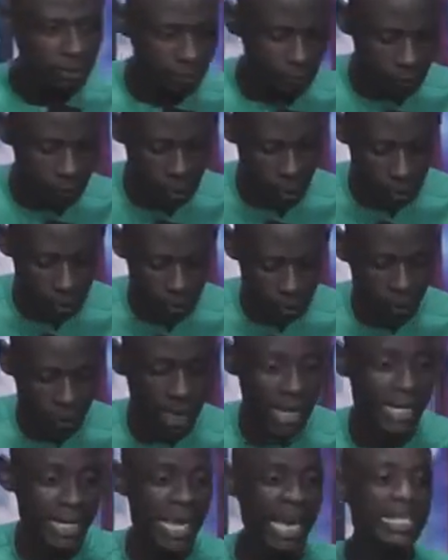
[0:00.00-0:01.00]
Yes. So
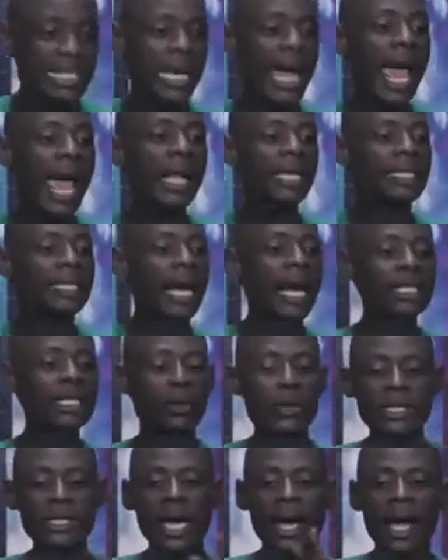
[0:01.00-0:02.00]
that in case the elders will
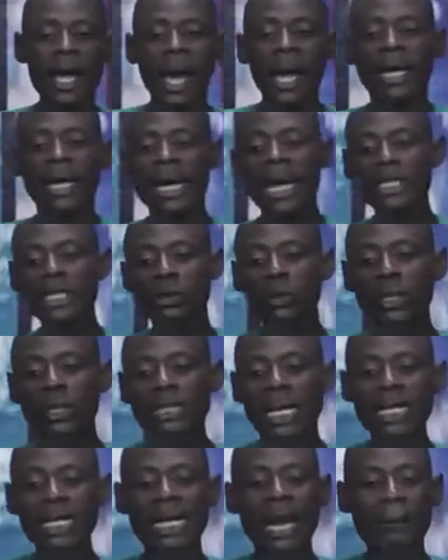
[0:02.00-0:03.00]
say, let's do this.
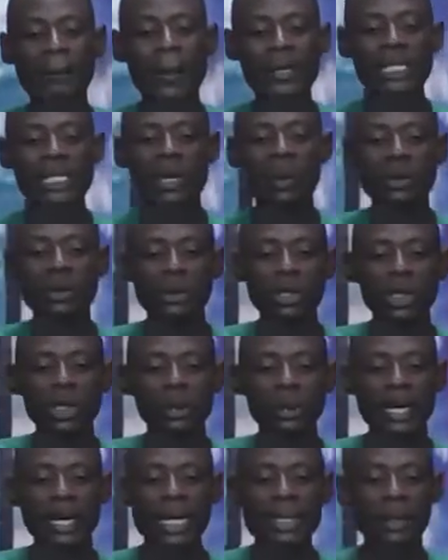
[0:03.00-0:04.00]
And then the pastor say, we should not do
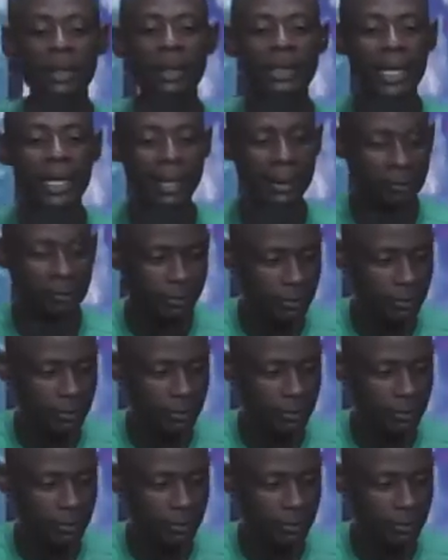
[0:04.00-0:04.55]
it. I say, okay.